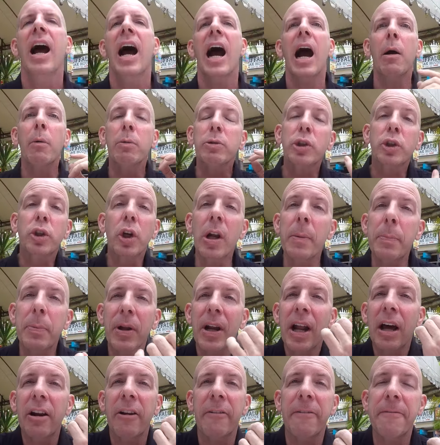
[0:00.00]
I was gonna put
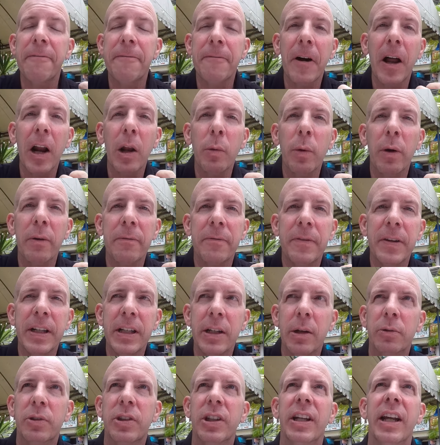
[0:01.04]
out a follow-up
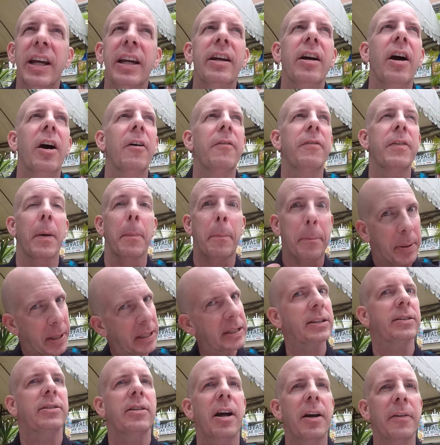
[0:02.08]
video today of the
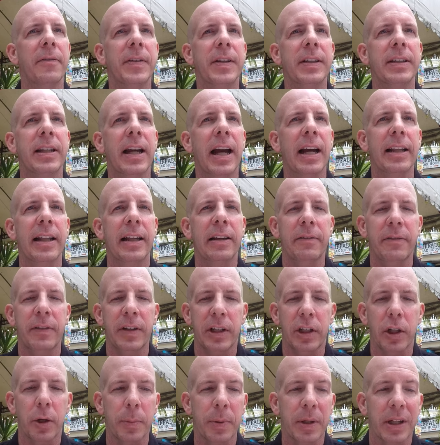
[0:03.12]
pissed off in Thailand
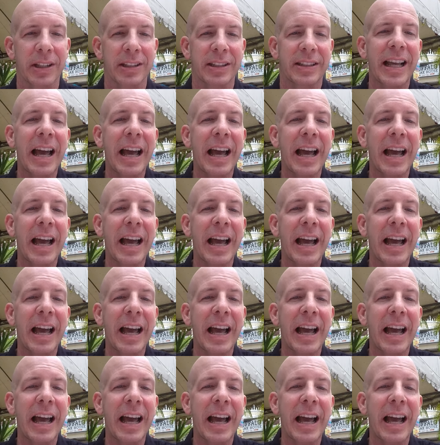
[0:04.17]
video because